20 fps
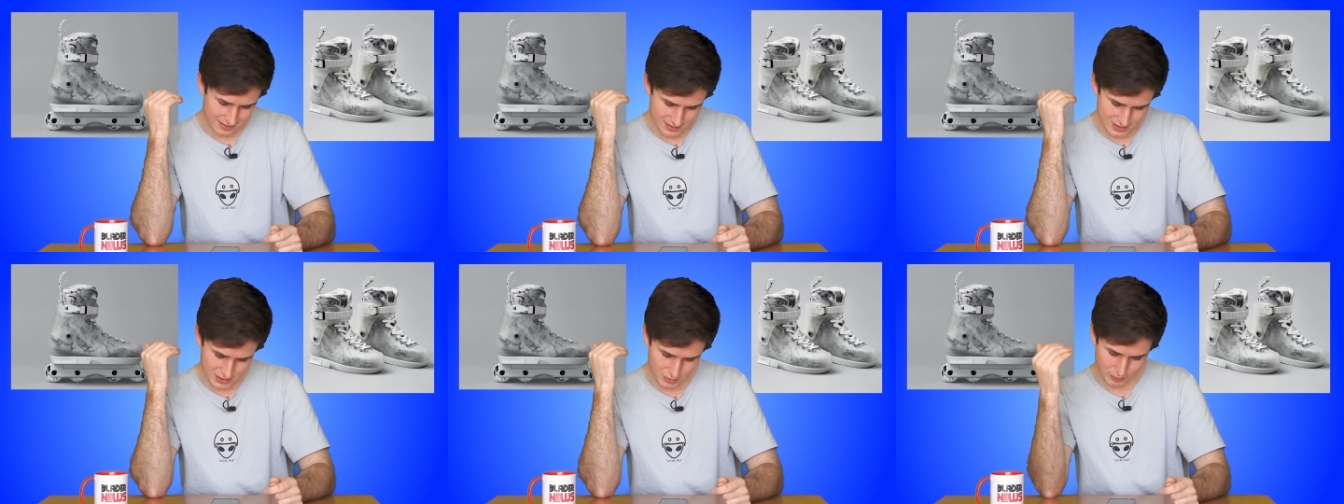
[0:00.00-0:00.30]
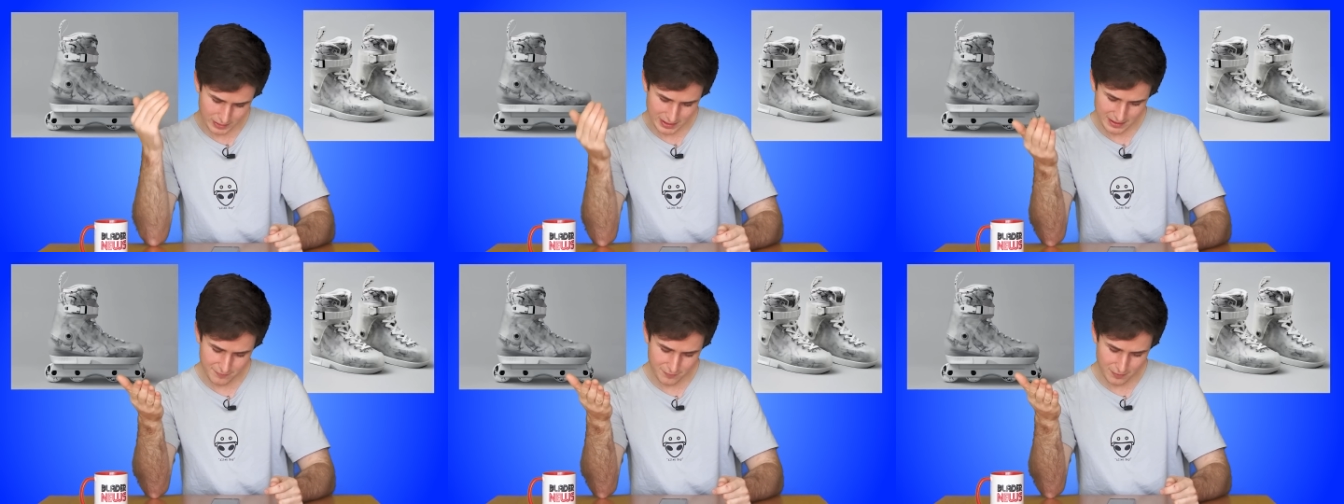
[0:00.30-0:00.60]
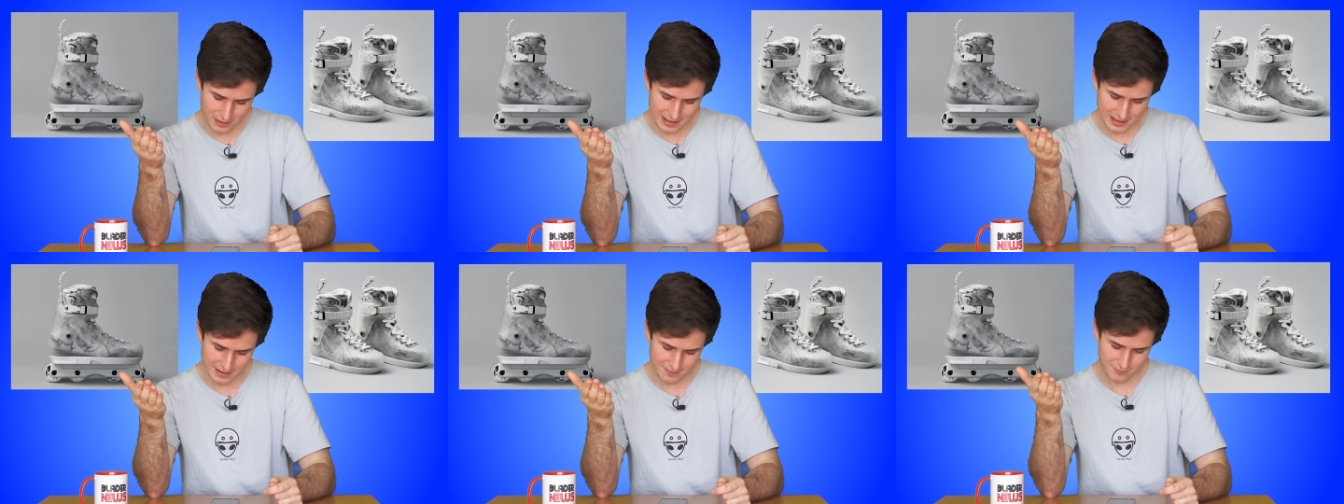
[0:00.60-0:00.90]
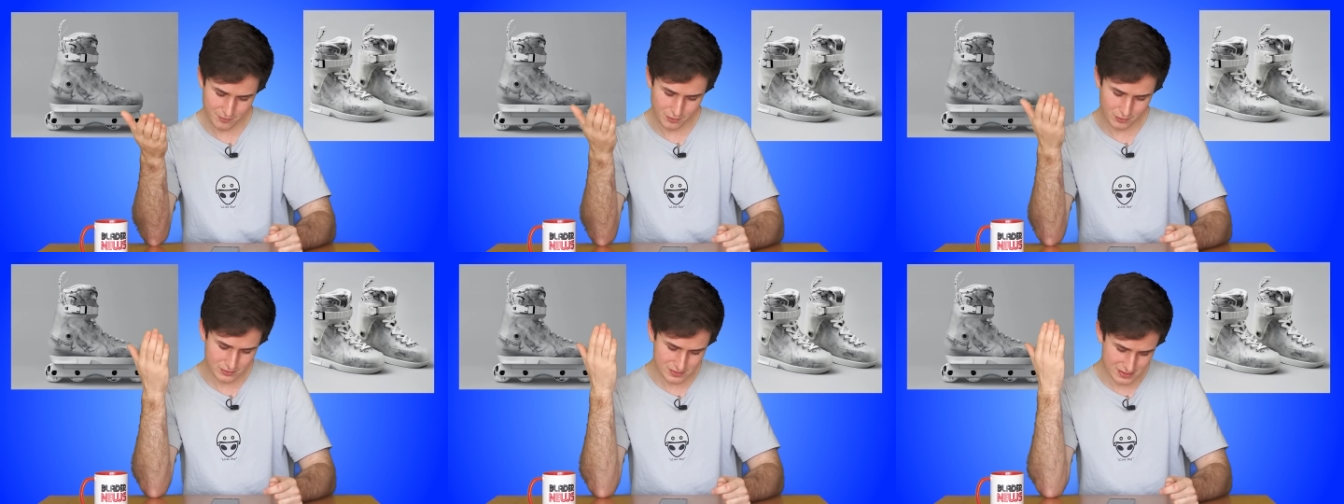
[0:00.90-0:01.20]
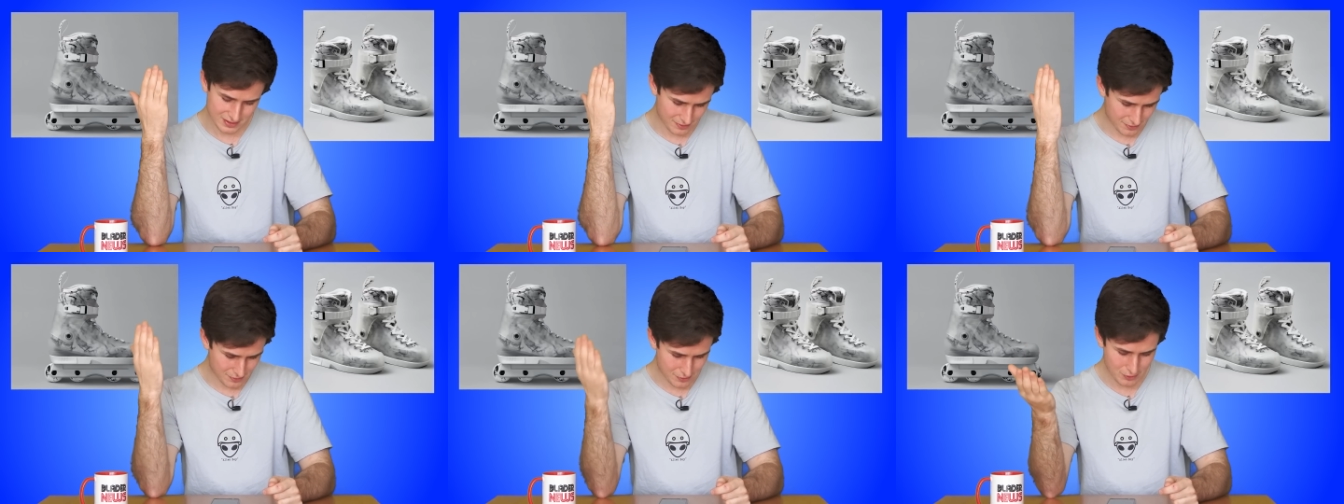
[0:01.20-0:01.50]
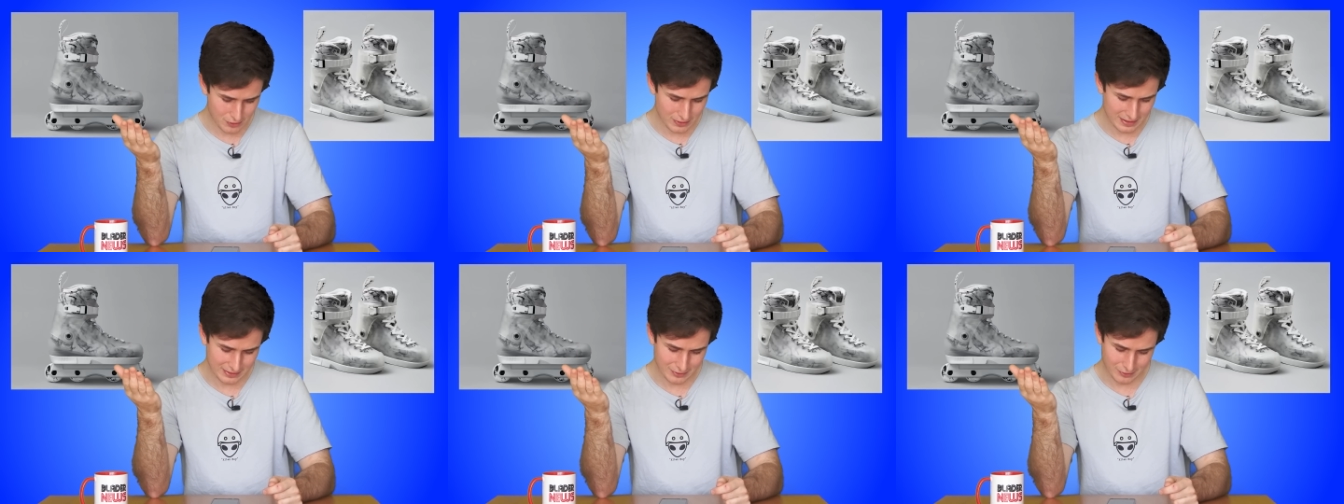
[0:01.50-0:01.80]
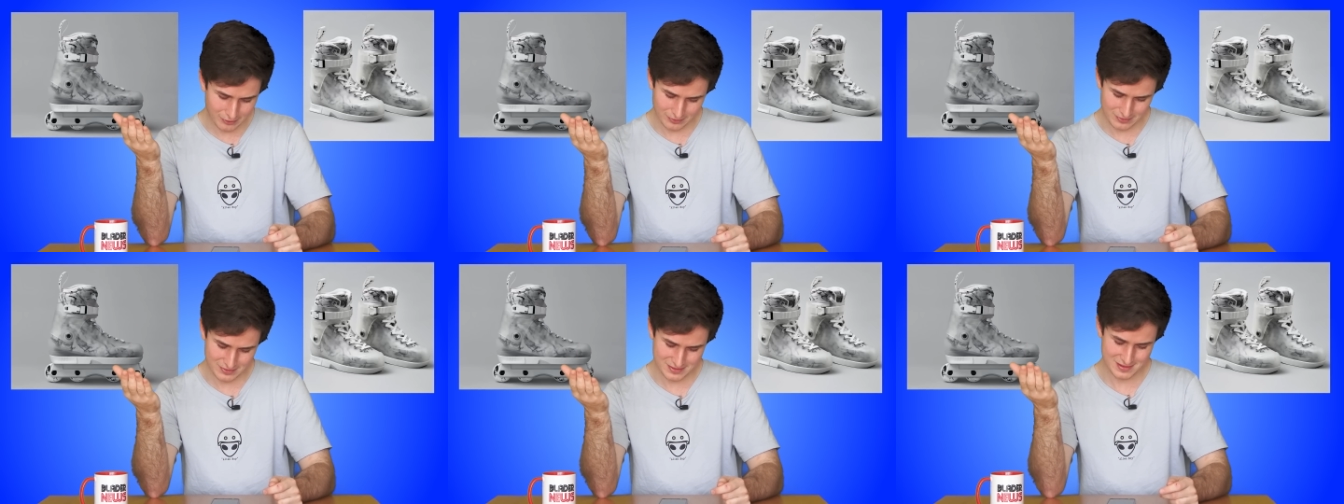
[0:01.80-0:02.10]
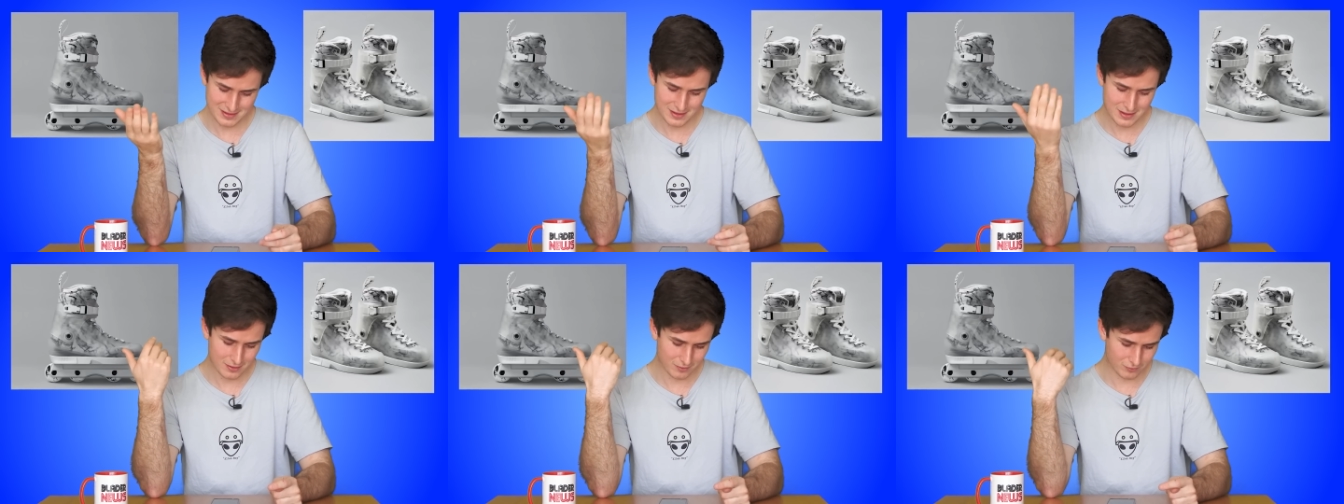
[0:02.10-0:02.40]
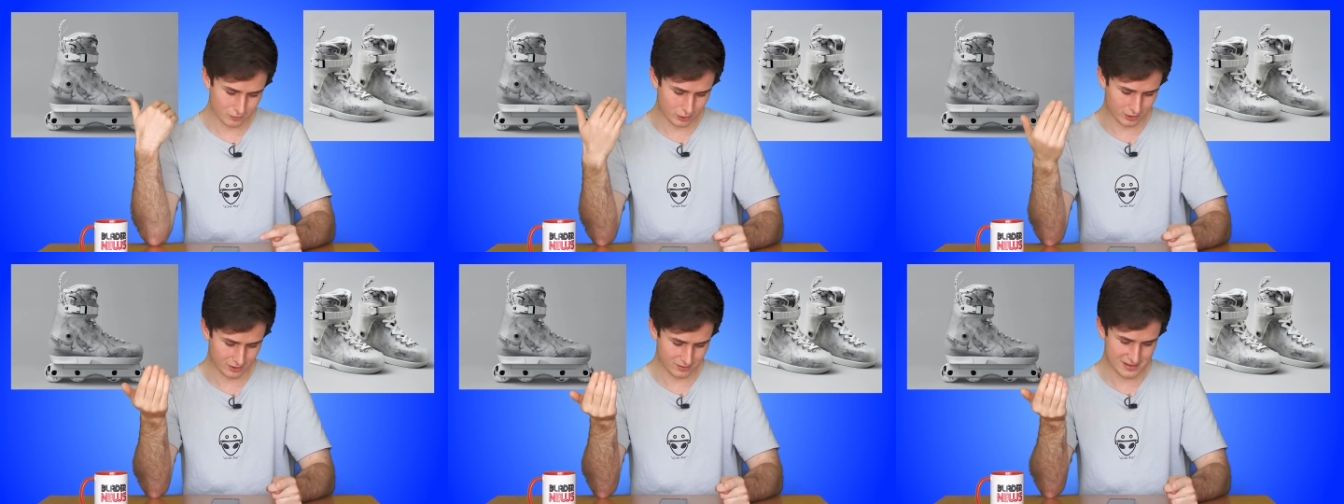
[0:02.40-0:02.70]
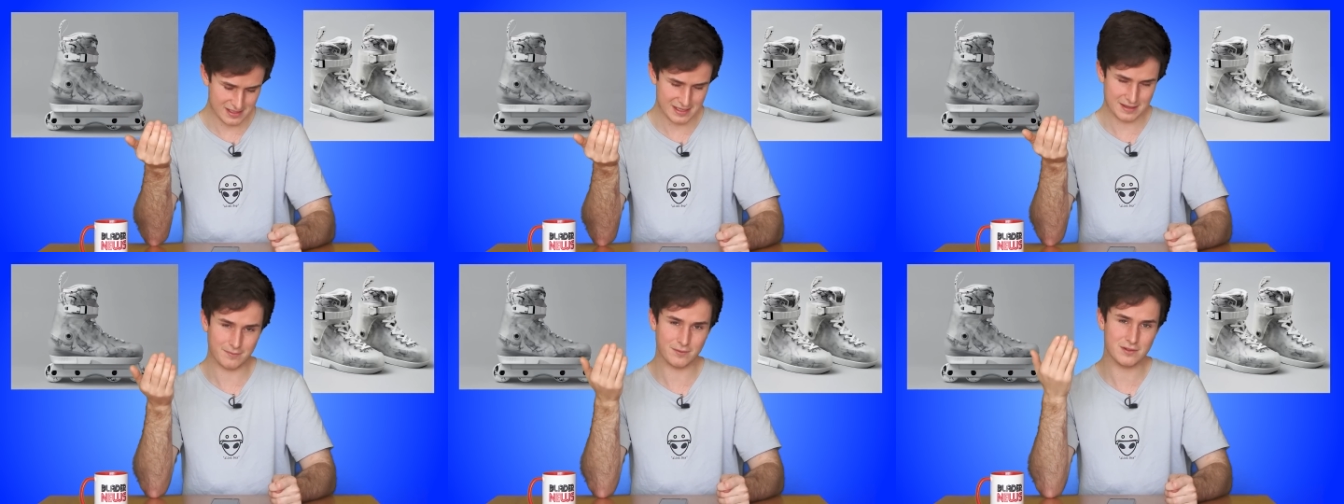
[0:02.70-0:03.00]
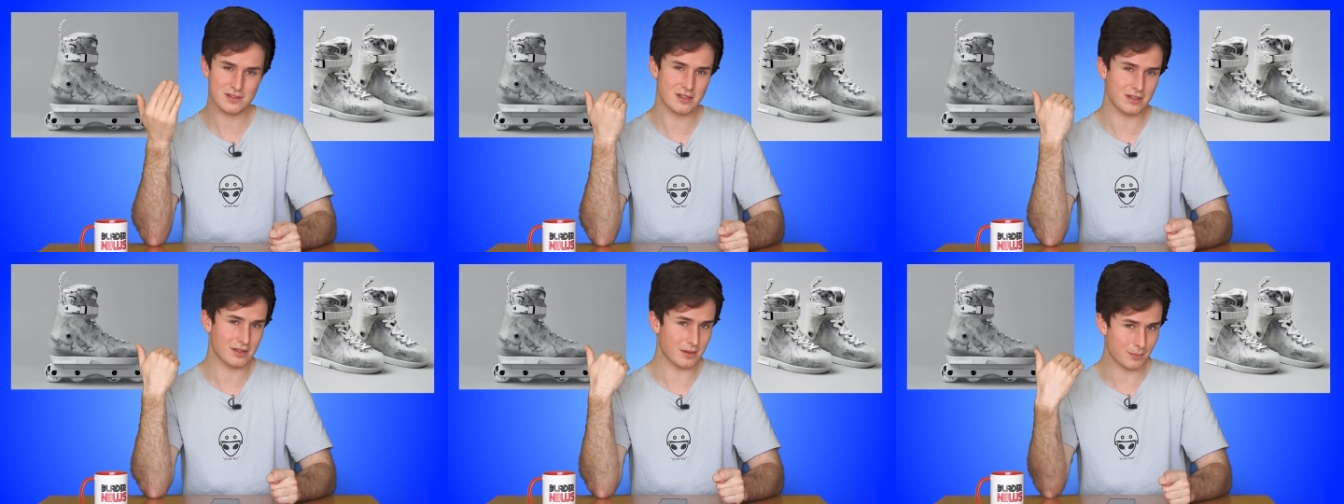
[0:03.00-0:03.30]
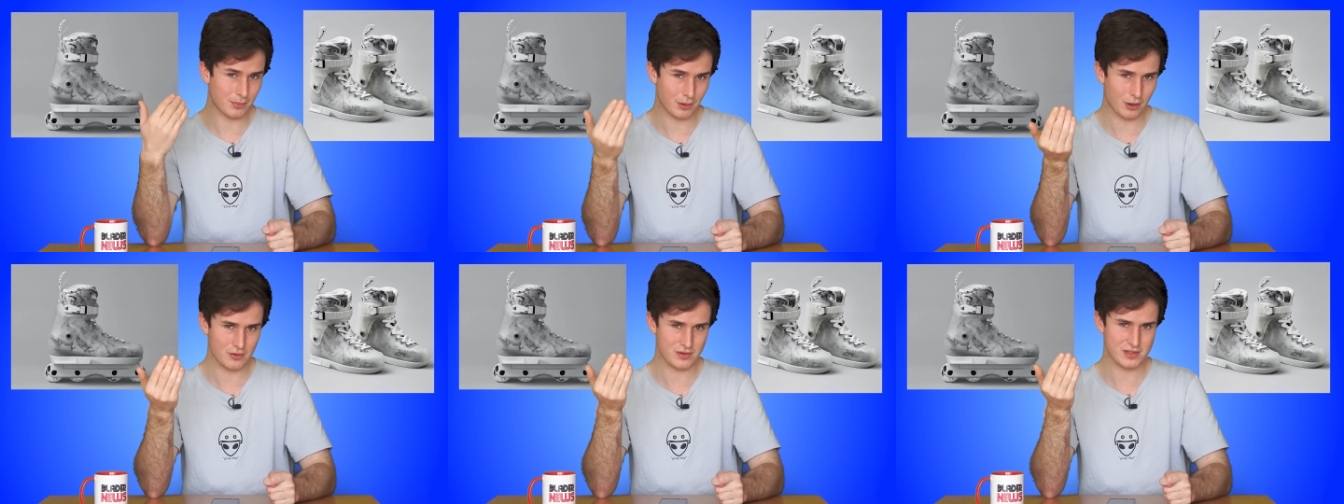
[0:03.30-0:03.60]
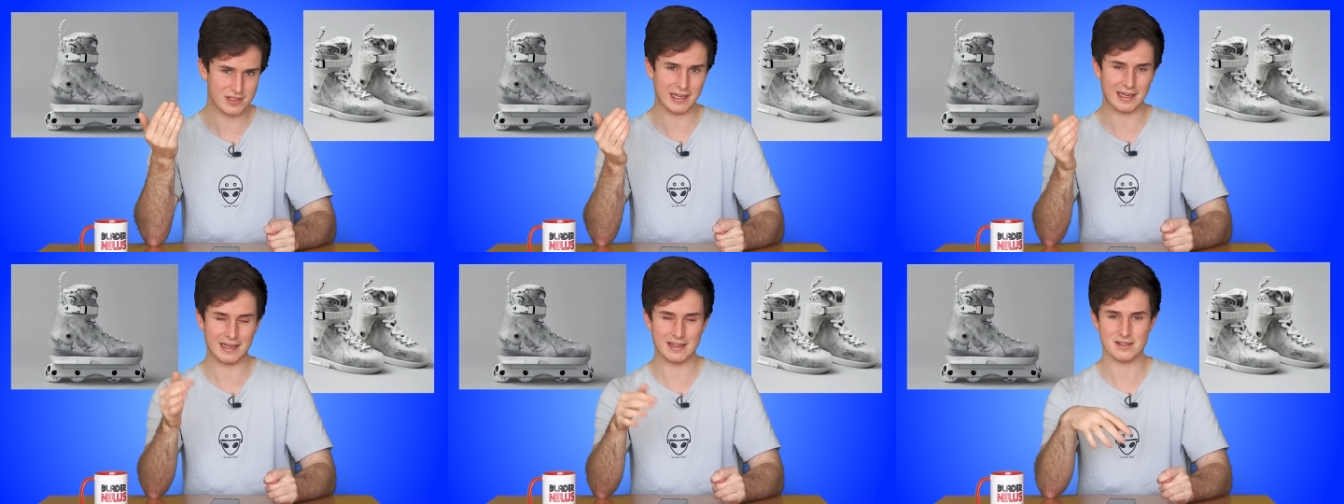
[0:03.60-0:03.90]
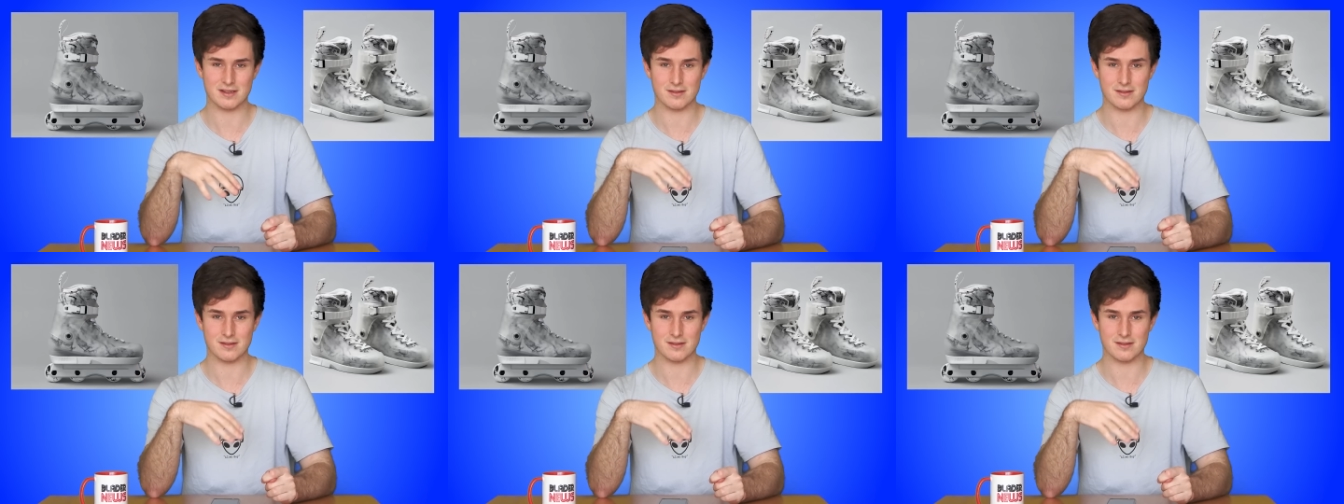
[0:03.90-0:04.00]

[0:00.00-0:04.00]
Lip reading: $25 to $30 royalty to the pro skater.